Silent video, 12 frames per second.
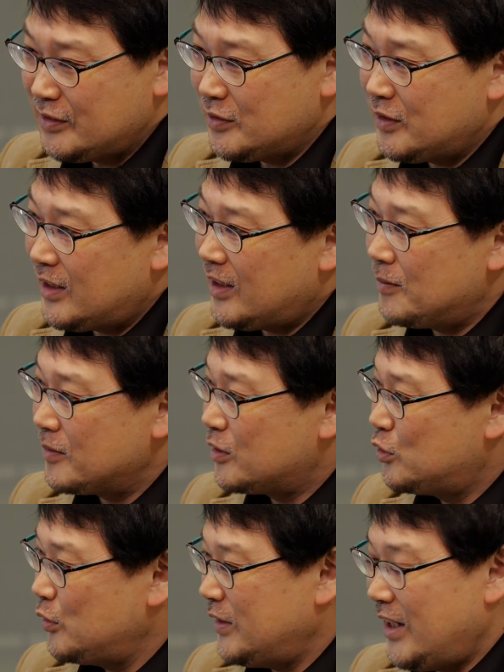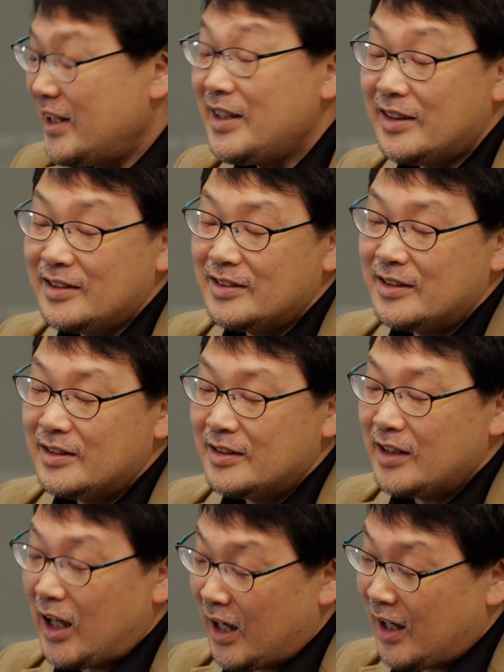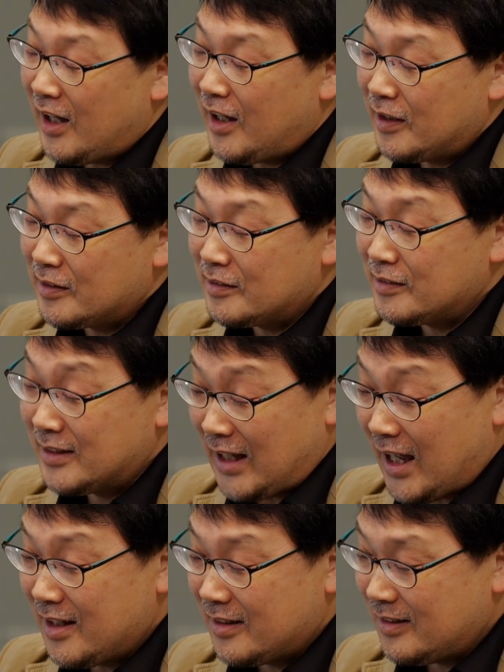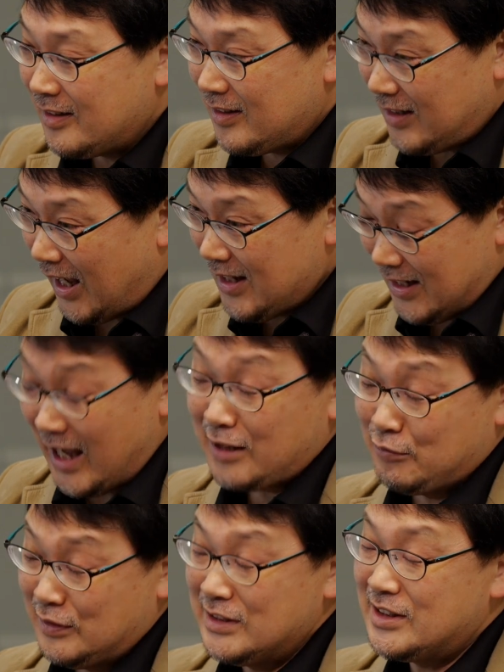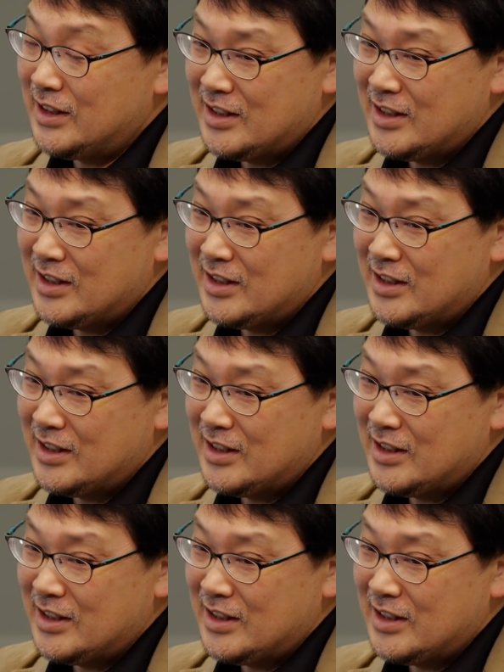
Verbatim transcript: so that creating a language